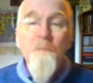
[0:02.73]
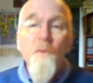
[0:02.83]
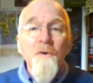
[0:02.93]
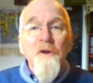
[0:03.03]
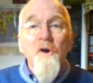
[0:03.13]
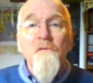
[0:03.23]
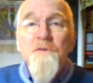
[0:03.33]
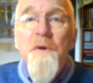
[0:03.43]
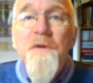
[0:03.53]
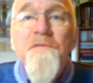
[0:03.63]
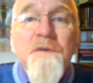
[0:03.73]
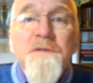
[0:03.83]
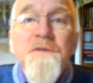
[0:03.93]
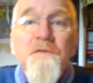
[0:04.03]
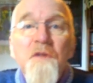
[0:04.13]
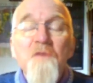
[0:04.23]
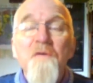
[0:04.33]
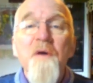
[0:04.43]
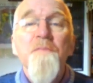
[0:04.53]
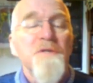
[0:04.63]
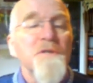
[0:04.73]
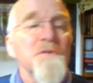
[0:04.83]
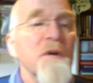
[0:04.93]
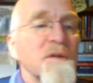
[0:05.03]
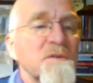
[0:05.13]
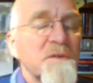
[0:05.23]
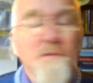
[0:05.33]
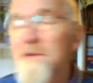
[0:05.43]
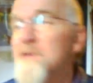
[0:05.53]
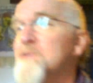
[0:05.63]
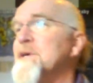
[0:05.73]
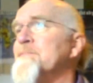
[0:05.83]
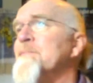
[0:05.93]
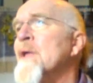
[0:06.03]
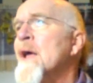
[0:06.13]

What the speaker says: morning on the 21st of November 2013.